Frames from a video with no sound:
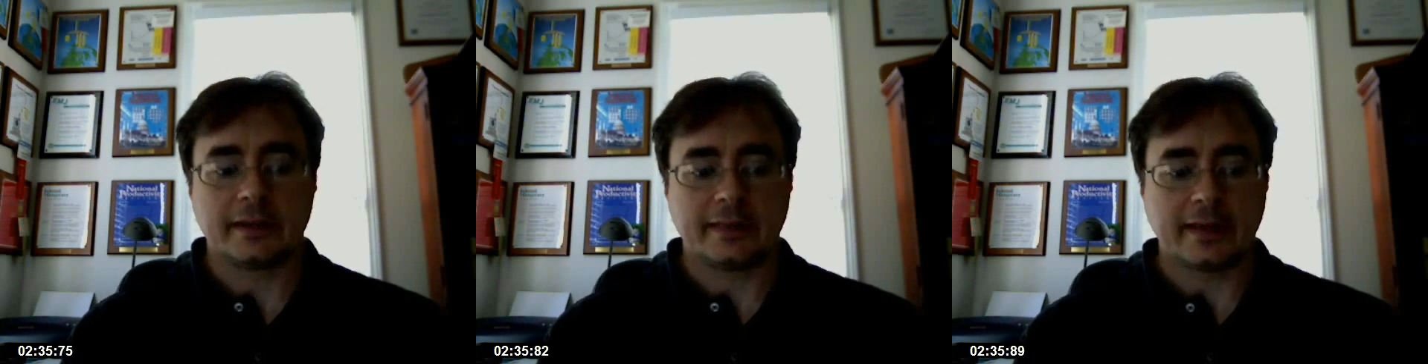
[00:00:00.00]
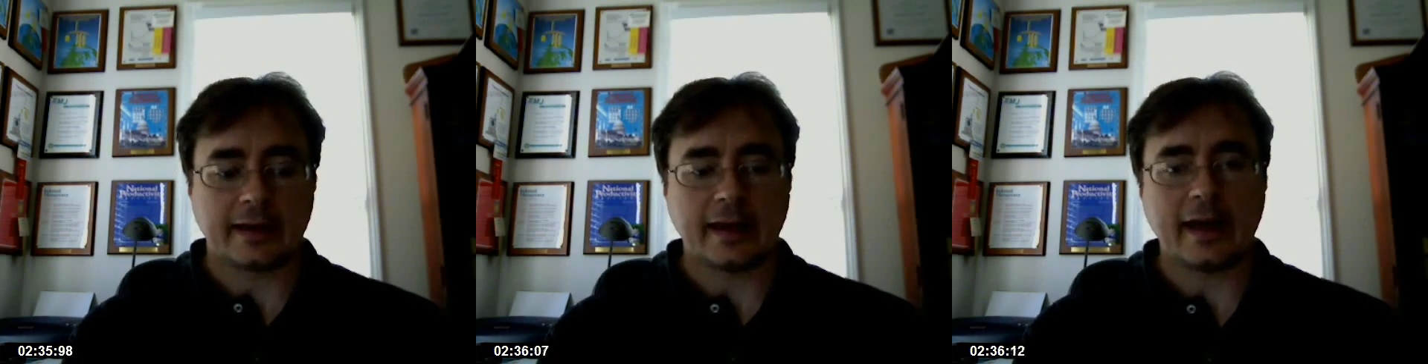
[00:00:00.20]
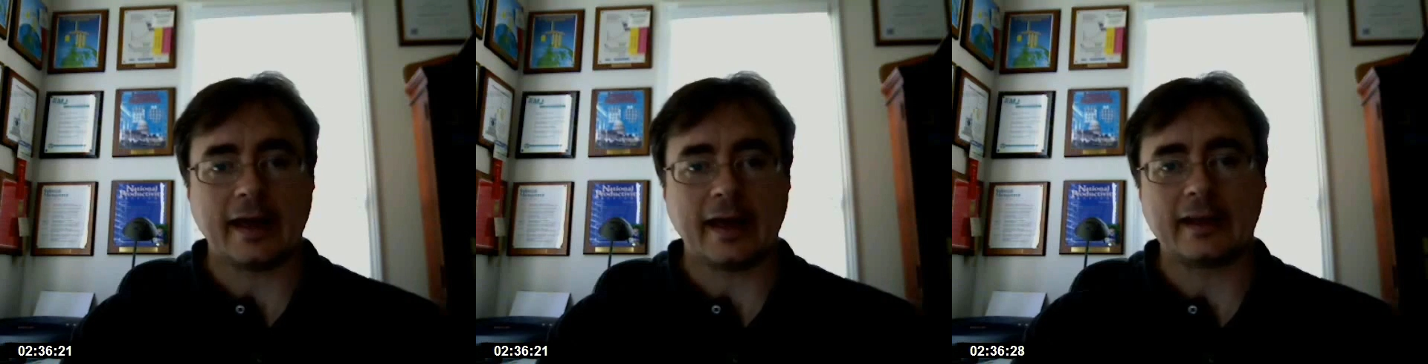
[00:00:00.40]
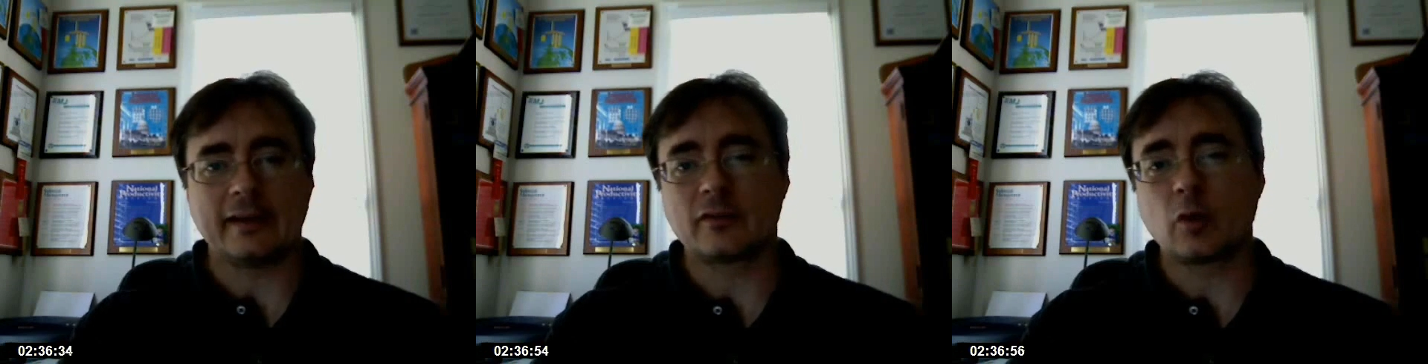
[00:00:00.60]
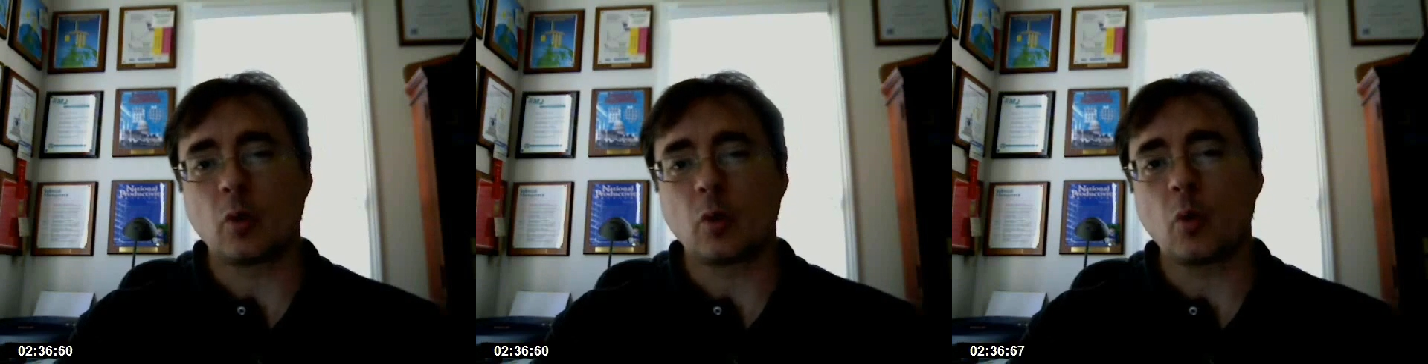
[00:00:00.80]
that kind
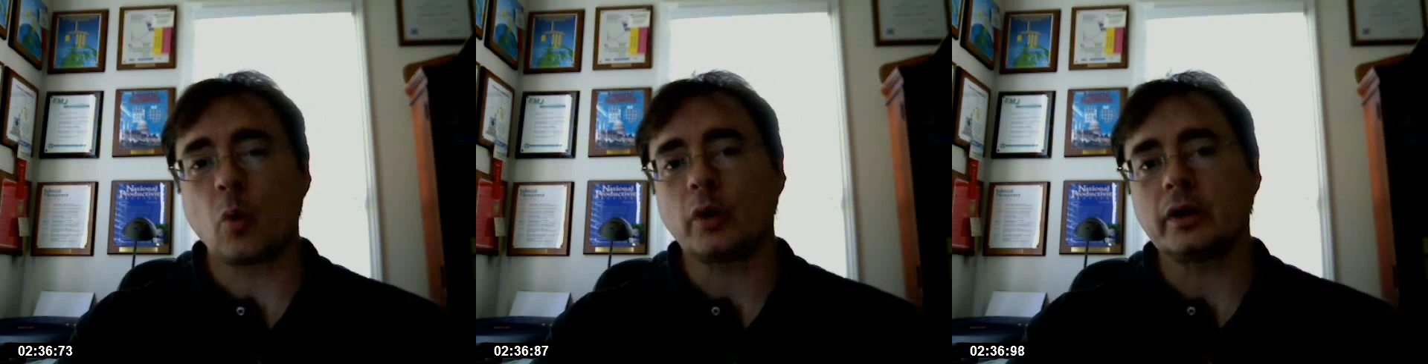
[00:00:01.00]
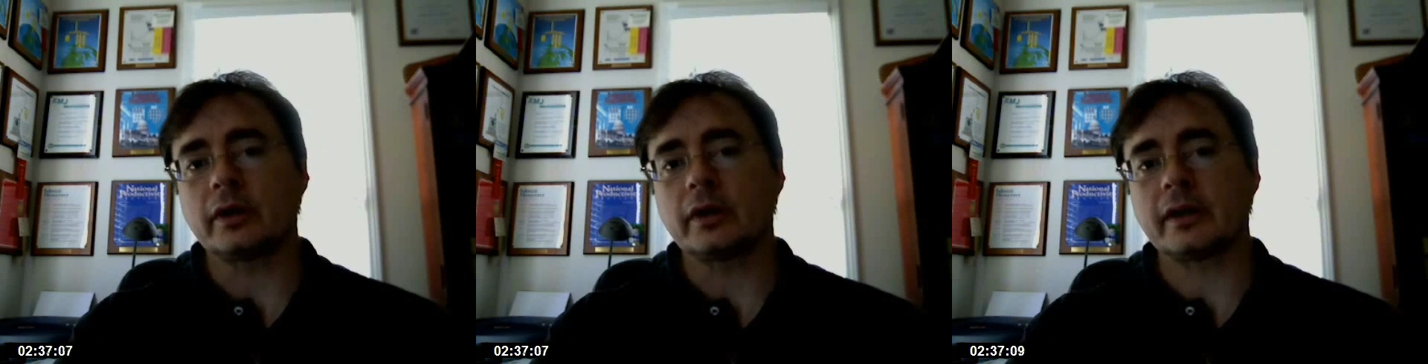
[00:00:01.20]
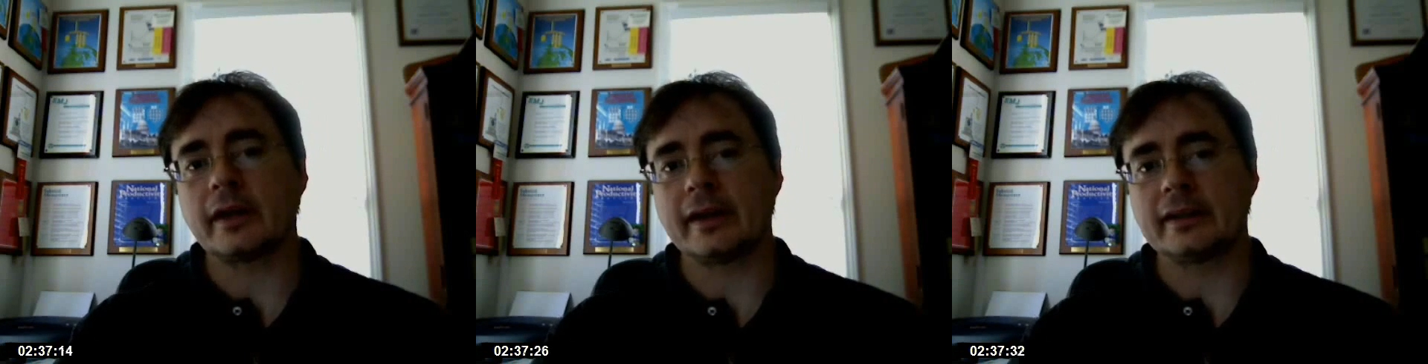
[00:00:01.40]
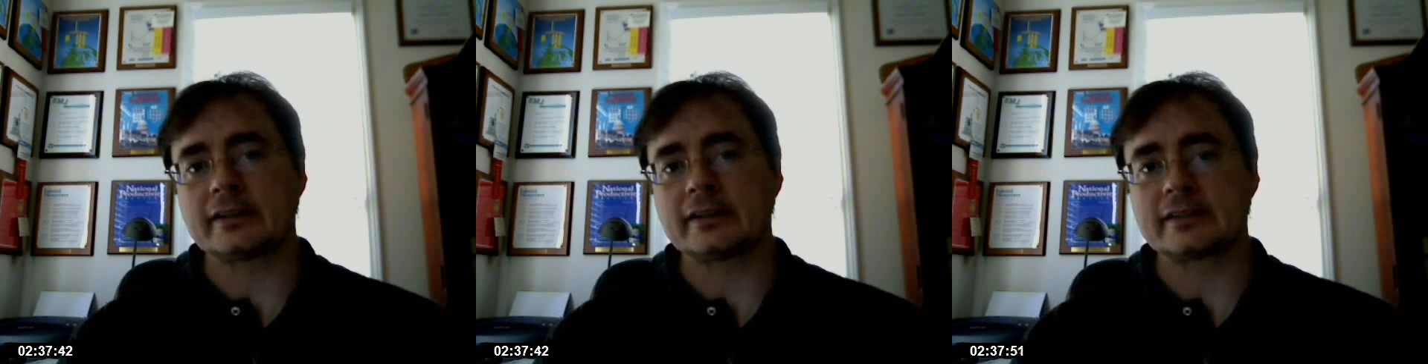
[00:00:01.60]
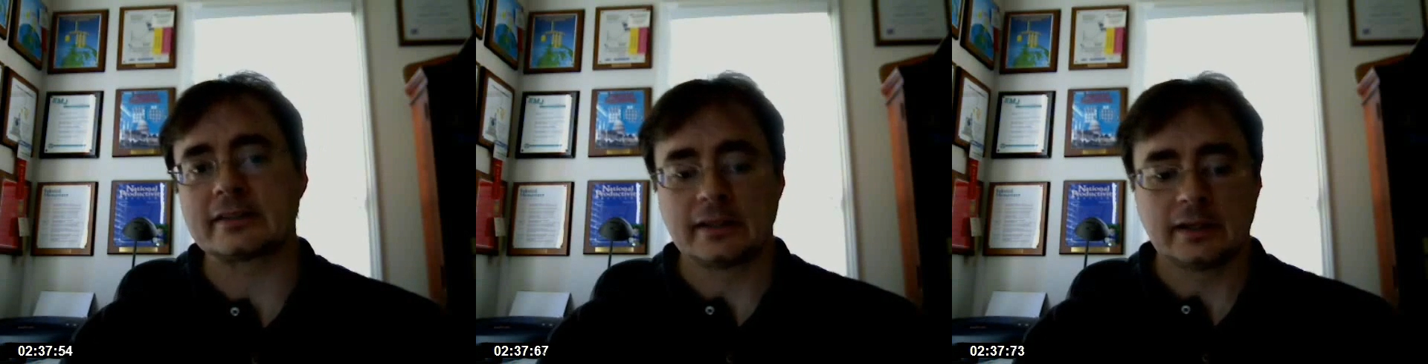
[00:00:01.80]
of
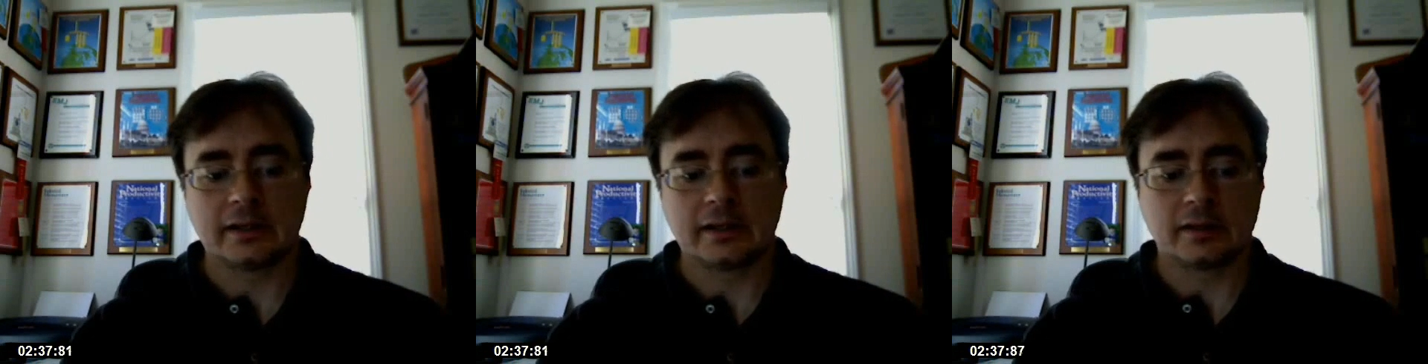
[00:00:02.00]
coordinates